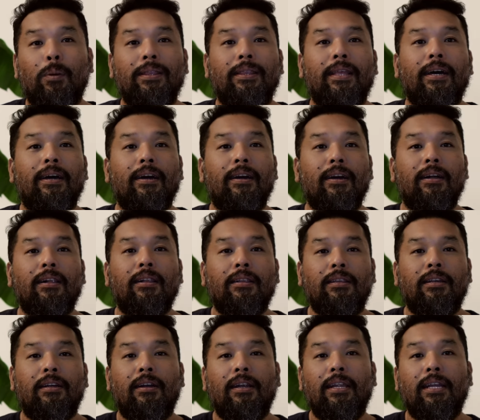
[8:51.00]
with the
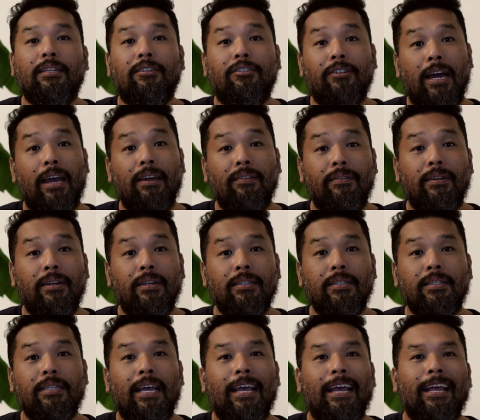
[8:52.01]
elderly
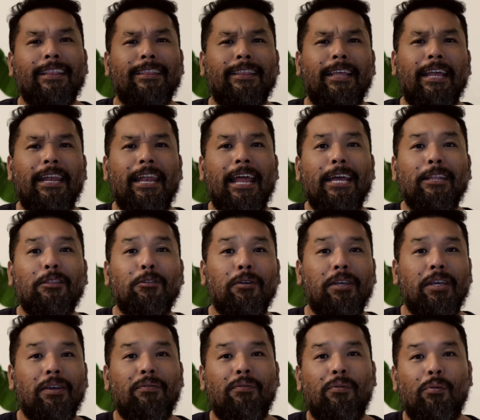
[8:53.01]
drivers. They like to
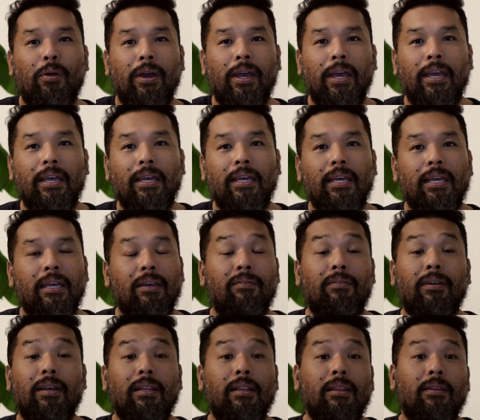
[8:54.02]
give way
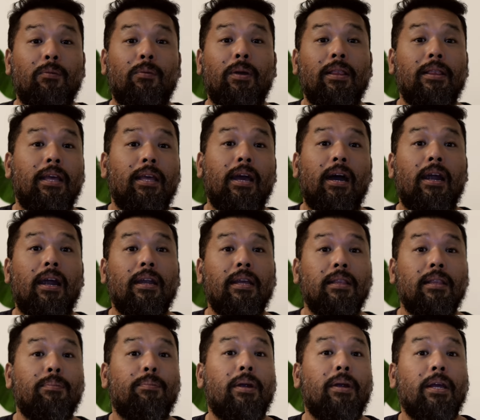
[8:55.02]
even when they are in